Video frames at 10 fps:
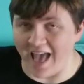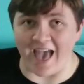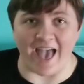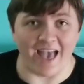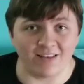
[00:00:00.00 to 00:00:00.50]

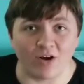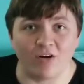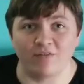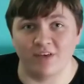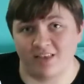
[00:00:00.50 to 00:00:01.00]
and all
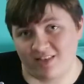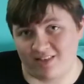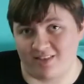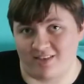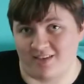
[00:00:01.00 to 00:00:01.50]
of
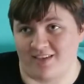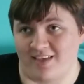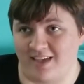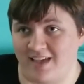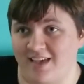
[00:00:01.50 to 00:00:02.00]
this
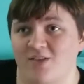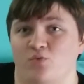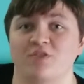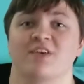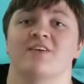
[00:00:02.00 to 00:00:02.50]
is
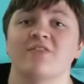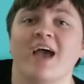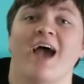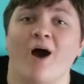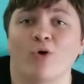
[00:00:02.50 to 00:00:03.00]
within the
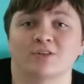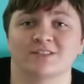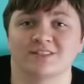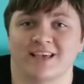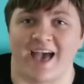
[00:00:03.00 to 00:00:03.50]

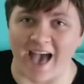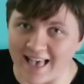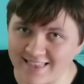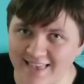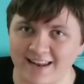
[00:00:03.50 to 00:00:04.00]
house
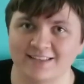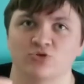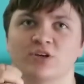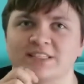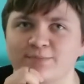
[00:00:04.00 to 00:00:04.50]
as that is
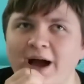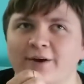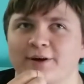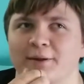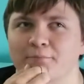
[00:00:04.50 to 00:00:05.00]

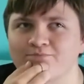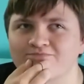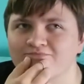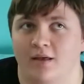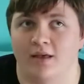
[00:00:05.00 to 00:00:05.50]
transpiring?
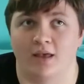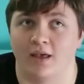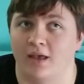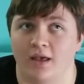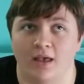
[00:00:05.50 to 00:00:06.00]

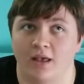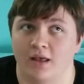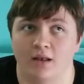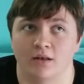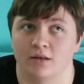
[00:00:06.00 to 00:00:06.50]

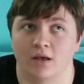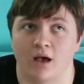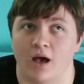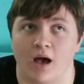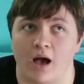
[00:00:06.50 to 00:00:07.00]
And
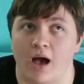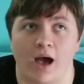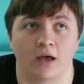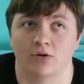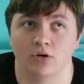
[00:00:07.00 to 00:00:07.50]

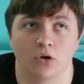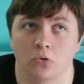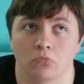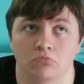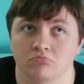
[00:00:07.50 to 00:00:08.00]
I don't
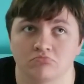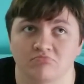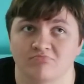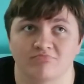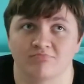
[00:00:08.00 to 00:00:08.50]
know.
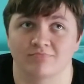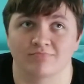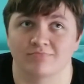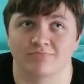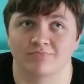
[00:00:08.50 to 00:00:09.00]

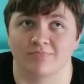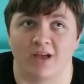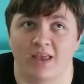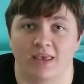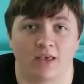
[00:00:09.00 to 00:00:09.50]

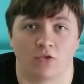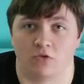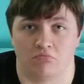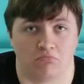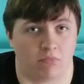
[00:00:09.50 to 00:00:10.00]
I guess
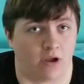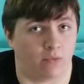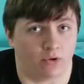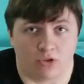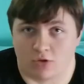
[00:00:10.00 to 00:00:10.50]
I
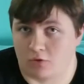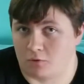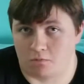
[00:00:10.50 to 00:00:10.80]
would just